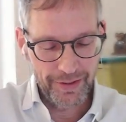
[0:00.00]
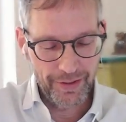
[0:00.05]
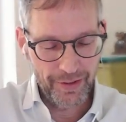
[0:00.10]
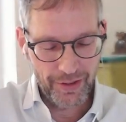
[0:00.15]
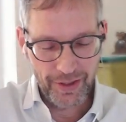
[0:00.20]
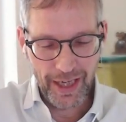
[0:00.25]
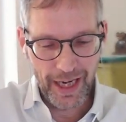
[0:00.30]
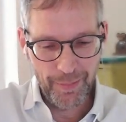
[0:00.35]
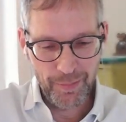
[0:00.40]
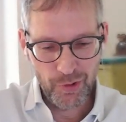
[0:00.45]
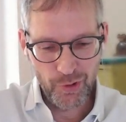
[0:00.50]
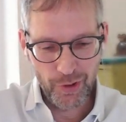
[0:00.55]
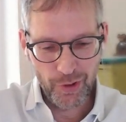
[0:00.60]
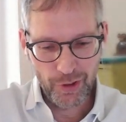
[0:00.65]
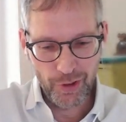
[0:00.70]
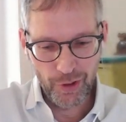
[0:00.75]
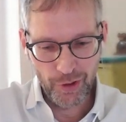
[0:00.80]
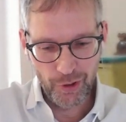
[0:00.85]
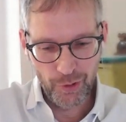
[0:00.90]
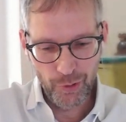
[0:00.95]
came to a
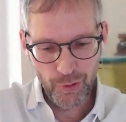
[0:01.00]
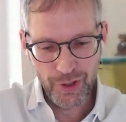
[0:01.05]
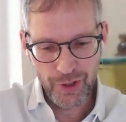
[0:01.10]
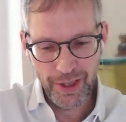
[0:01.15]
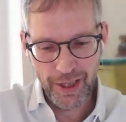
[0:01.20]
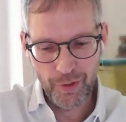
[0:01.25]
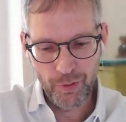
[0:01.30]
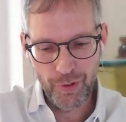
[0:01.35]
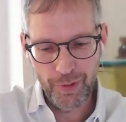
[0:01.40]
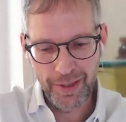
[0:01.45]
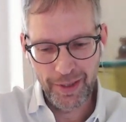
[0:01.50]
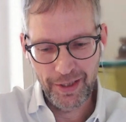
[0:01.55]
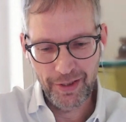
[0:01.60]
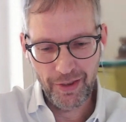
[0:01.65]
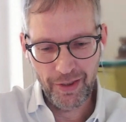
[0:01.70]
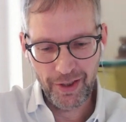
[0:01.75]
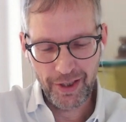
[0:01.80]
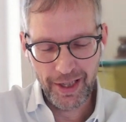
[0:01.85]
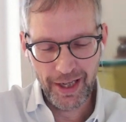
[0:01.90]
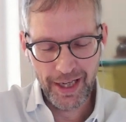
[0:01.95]
conclusion and remitted
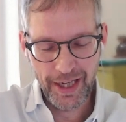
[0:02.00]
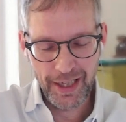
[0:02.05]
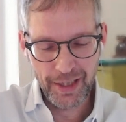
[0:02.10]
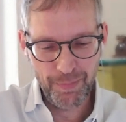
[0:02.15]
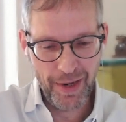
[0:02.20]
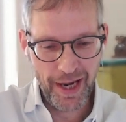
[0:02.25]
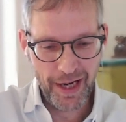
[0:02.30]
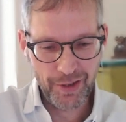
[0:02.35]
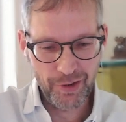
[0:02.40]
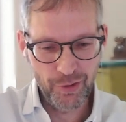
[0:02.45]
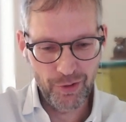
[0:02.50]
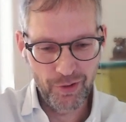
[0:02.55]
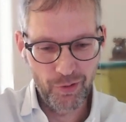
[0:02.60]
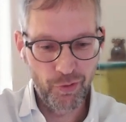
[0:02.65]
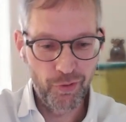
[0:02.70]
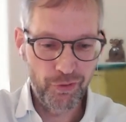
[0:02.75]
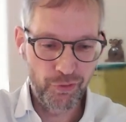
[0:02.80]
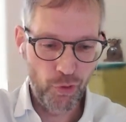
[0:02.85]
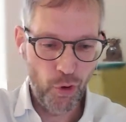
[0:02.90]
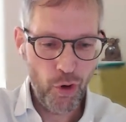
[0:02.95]
the case back to the
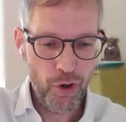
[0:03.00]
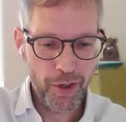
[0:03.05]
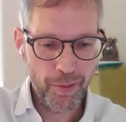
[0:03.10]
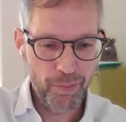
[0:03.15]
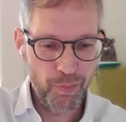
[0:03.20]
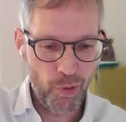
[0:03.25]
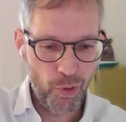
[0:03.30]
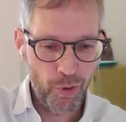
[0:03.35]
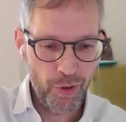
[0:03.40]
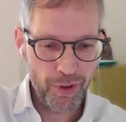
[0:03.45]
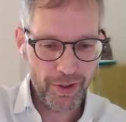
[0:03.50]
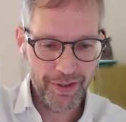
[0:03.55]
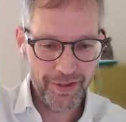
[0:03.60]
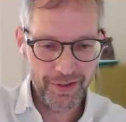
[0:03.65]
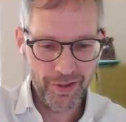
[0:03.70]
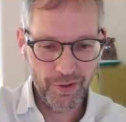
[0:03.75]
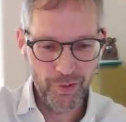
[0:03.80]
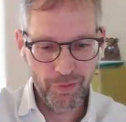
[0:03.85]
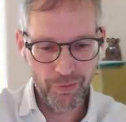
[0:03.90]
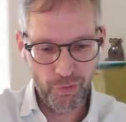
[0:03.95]
referring board. And
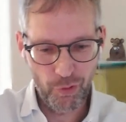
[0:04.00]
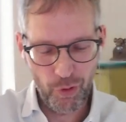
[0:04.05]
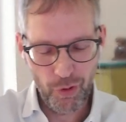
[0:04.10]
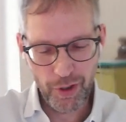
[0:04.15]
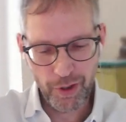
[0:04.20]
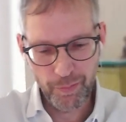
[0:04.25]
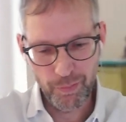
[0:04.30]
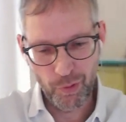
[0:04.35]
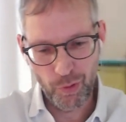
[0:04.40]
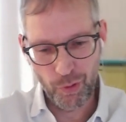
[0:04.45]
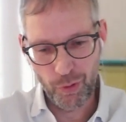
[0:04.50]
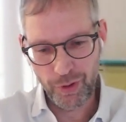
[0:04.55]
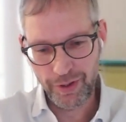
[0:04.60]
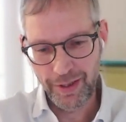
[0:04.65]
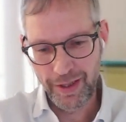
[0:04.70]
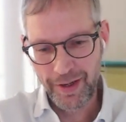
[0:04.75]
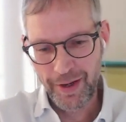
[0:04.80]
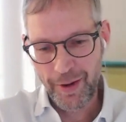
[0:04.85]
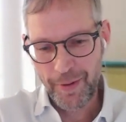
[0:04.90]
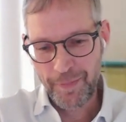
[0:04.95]
the referring board,
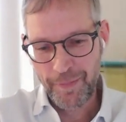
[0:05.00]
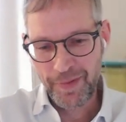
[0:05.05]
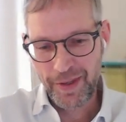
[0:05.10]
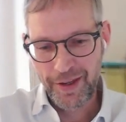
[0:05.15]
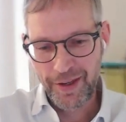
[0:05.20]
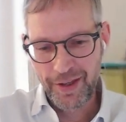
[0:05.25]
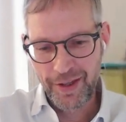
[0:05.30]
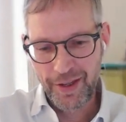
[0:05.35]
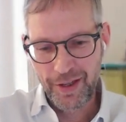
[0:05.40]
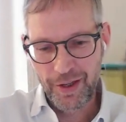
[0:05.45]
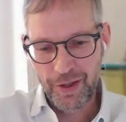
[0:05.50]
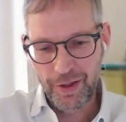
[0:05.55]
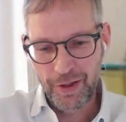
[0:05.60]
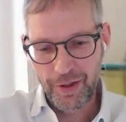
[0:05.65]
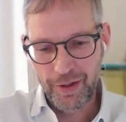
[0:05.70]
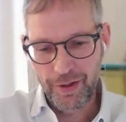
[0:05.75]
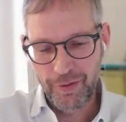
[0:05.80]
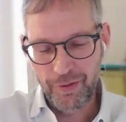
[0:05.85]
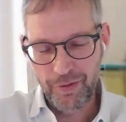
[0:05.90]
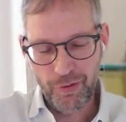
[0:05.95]

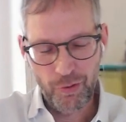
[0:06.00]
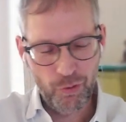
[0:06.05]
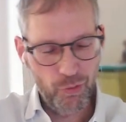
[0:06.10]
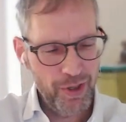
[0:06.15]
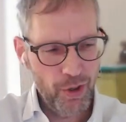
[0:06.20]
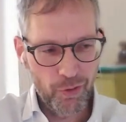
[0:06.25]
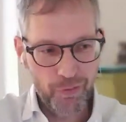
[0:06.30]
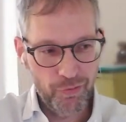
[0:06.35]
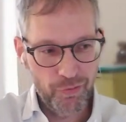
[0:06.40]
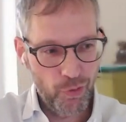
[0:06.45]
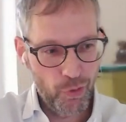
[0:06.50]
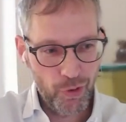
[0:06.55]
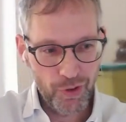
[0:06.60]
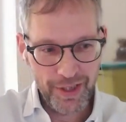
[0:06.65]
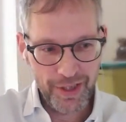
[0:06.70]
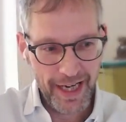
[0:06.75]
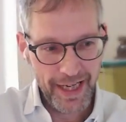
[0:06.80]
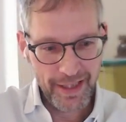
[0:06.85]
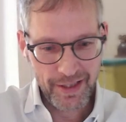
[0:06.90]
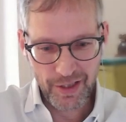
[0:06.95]
3 or 4
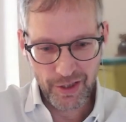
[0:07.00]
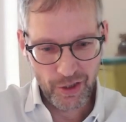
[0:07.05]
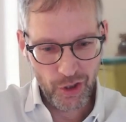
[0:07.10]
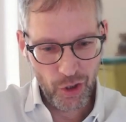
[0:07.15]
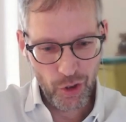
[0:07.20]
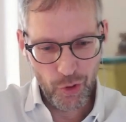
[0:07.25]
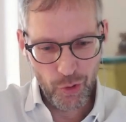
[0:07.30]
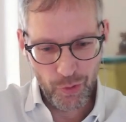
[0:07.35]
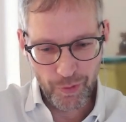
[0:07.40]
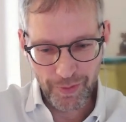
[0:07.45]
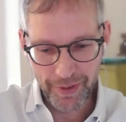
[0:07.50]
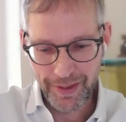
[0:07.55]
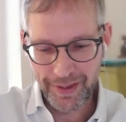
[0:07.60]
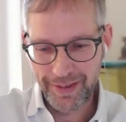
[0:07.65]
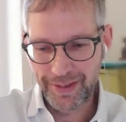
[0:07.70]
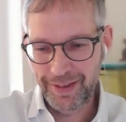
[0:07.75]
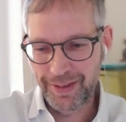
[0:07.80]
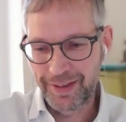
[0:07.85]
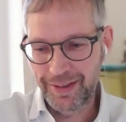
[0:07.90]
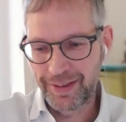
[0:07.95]
days ago,
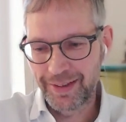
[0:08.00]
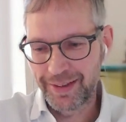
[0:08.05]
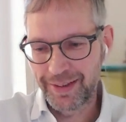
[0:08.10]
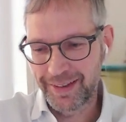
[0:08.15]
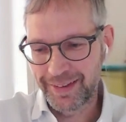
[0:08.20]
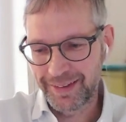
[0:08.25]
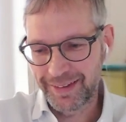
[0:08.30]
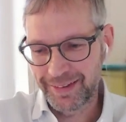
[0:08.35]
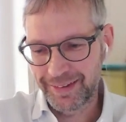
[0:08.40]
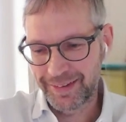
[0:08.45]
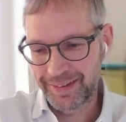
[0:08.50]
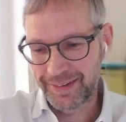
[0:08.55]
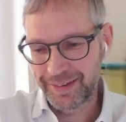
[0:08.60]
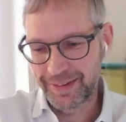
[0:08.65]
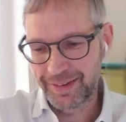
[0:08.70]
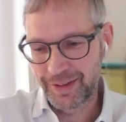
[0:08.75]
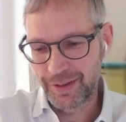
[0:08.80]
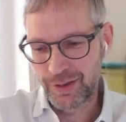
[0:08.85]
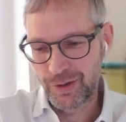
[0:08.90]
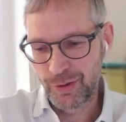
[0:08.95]

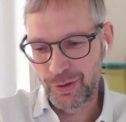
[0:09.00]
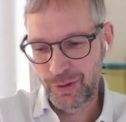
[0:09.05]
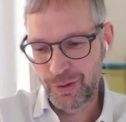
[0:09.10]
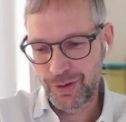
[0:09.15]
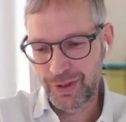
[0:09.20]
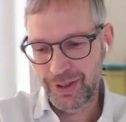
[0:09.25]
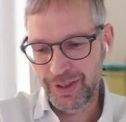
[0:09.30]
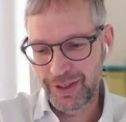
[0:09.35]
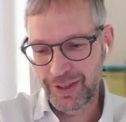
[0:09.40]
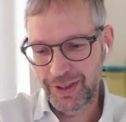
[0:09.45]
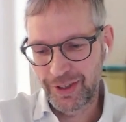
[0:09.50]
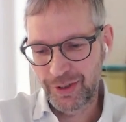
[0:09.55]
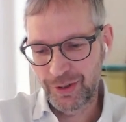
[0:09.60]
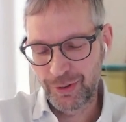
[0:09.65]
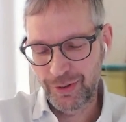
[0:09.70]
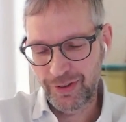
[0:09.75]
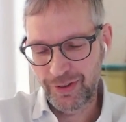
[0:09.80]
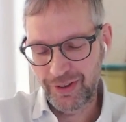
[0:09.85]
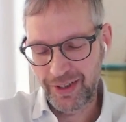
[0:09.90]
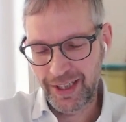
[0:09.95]
took
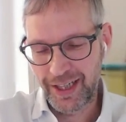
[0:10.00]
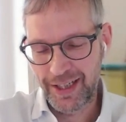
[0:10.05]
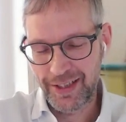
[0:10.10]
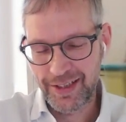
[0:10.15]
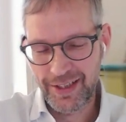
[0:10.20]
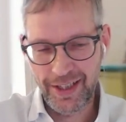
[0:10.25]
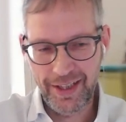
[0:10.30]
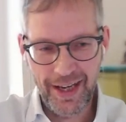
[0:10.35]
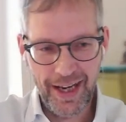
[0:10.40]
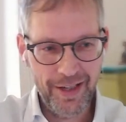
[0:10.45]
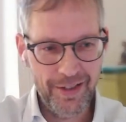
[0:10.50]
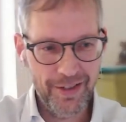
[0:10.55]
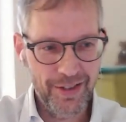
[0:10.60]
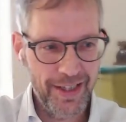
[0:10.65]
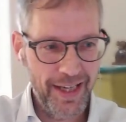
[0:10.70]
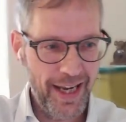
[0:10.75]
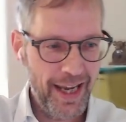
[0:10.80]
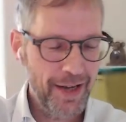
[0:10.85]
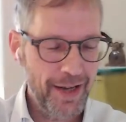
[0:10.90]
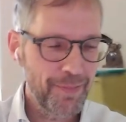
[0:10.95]
the case at hand
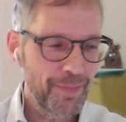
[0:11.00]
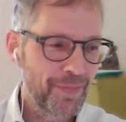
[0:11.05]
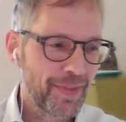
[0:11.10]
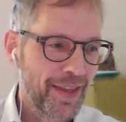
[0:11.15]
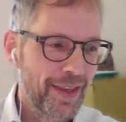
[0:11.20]
again,